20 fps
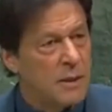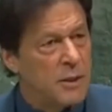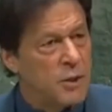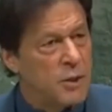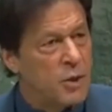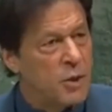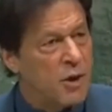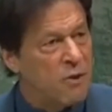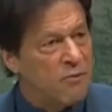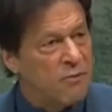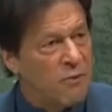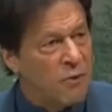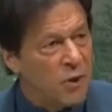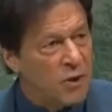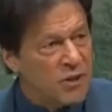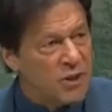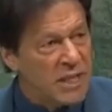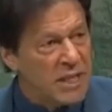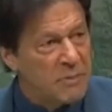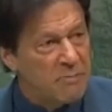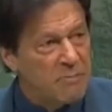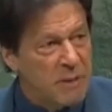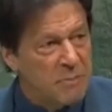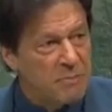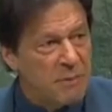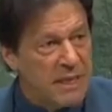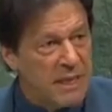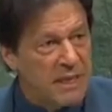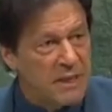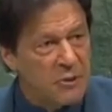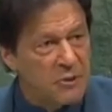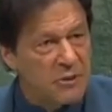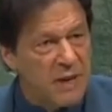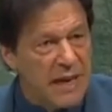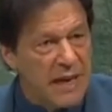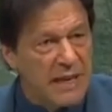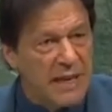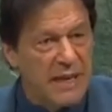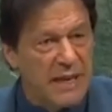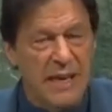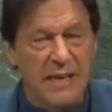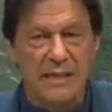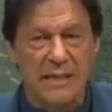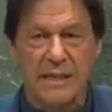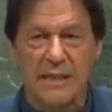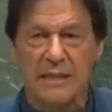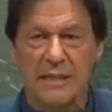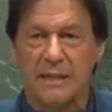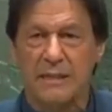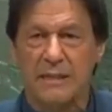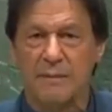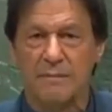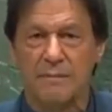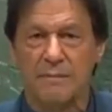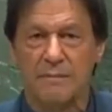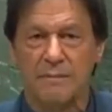You are forcing people into radicalization.